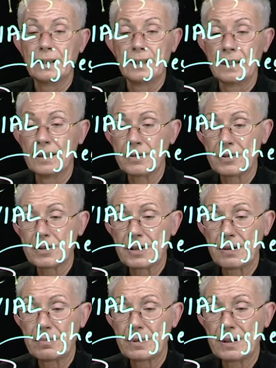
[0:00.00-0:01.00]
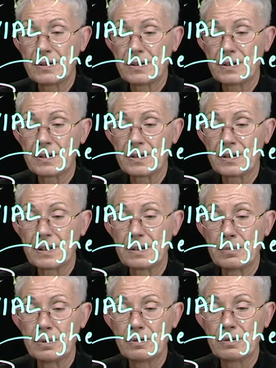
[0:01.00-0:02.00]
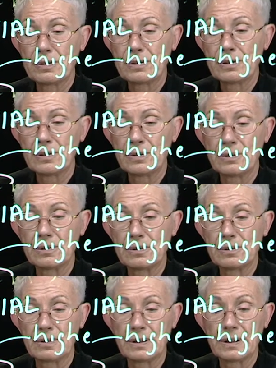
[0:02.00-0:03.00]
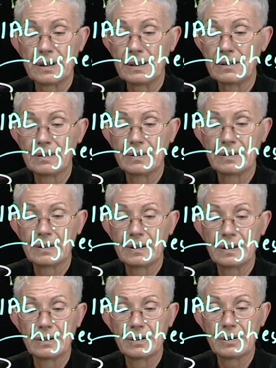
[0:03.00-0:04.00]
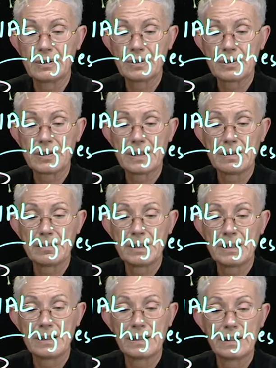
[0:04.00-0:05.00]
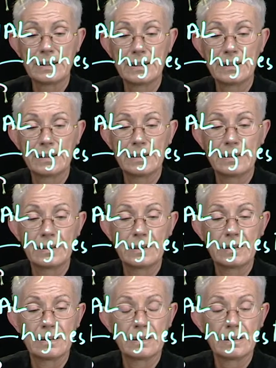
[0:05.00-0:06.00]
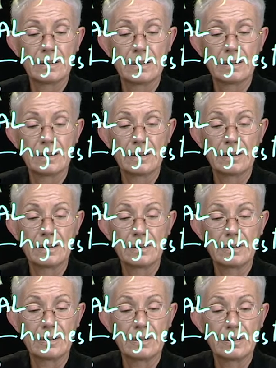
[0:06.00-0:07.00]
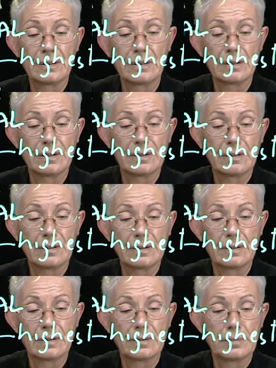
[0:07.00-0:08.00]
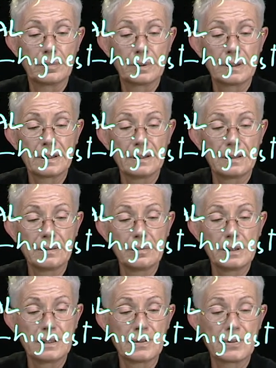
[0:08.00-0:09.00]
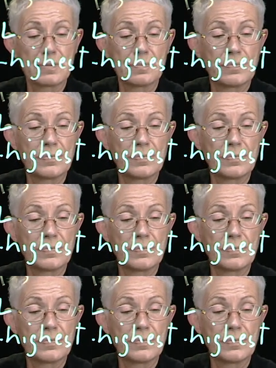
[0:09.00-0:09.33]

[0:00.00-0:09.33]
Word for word: And some other time before, you had then cross lamina and parallel beds.